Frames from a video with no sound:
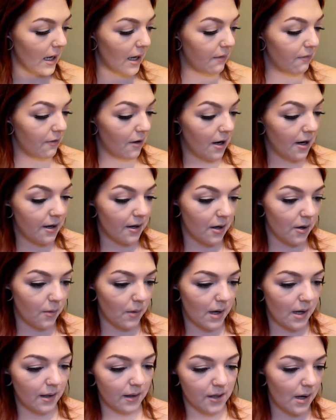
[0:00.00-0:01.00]
If not,
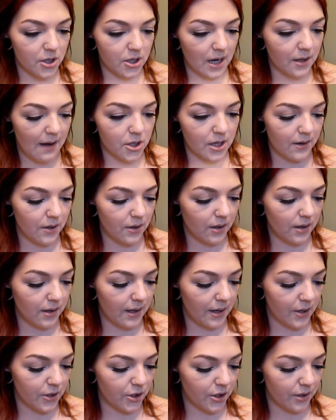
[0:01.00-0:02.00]
oh well, at least you have it in your
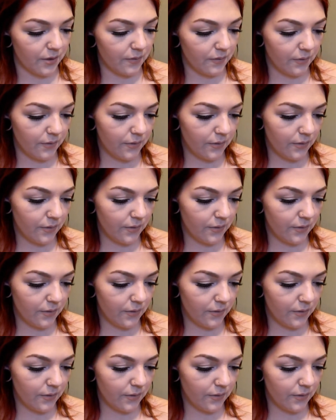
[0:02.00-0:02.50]
collection.